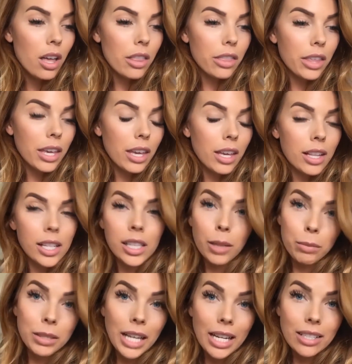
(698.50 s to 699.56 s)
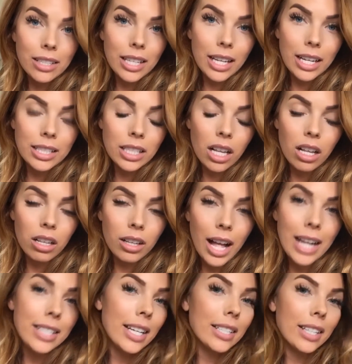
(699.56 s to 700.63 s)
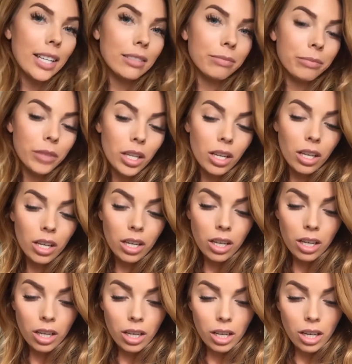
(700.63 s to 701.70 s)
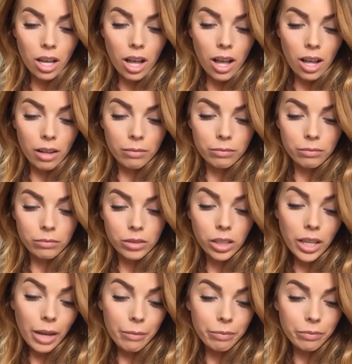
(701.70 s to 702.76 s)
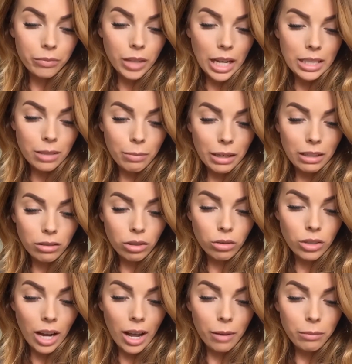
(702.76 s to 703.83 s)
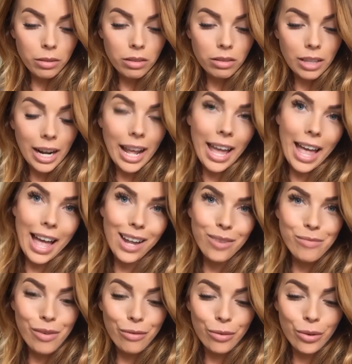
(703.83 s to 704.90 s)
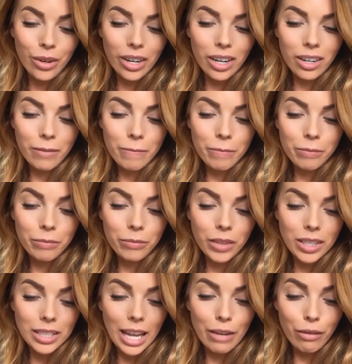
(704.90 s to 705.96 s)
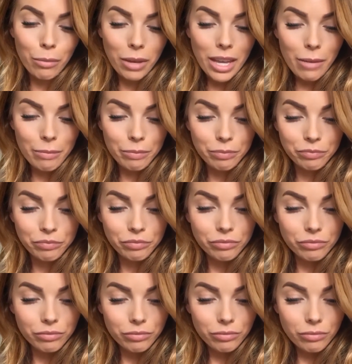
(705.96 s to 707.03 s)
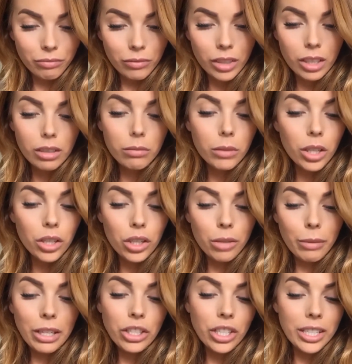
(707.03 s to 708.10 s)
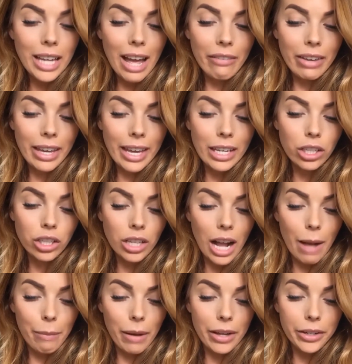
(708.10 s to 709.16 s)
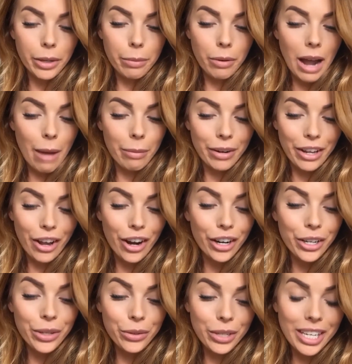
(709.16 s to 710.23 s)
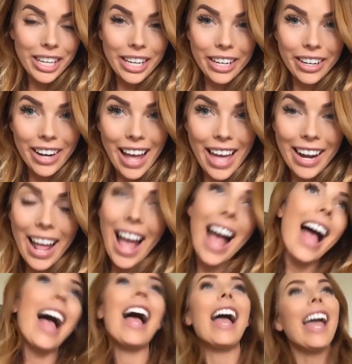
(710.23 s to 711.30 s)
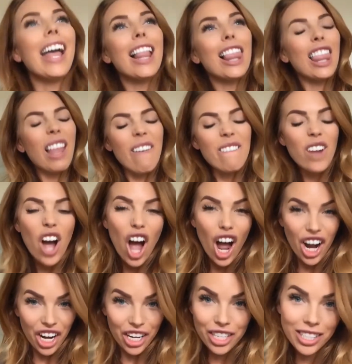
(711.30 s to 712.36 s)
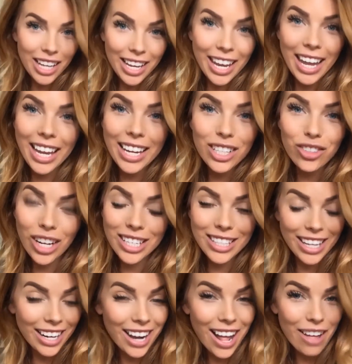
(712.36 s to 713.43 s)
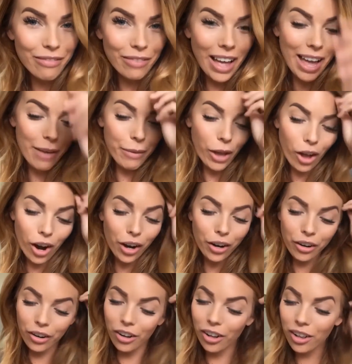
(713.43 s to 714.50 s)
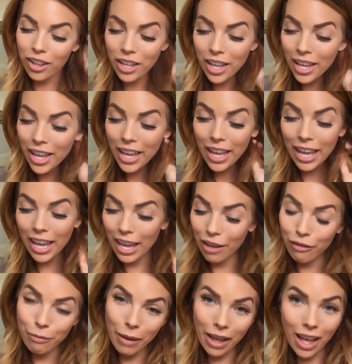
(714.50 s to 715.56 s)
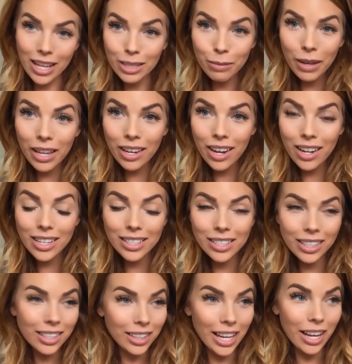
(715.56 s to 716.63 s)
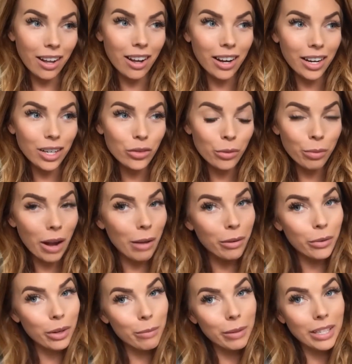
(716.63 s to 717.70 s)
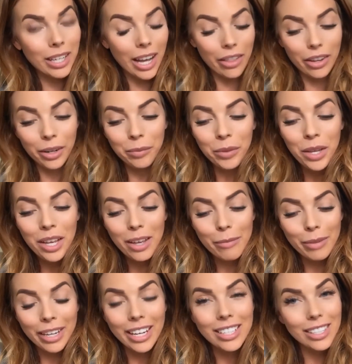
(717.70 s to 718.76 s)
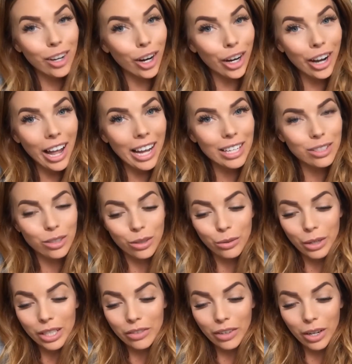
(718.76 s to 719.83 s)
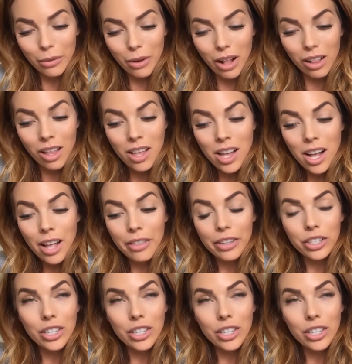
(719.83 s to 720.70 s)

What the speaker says: the clip sites that I sell content on. So yeah, that's my 2 jobs that I had before, aside from cam. You mentioned having a shop on your property. Are you a gearhead? I love cars. I can't stress that enough. I am a car girl. If my husband didn't like cars, we probably wouldn't be together, but he is a car guy, so it works very well. The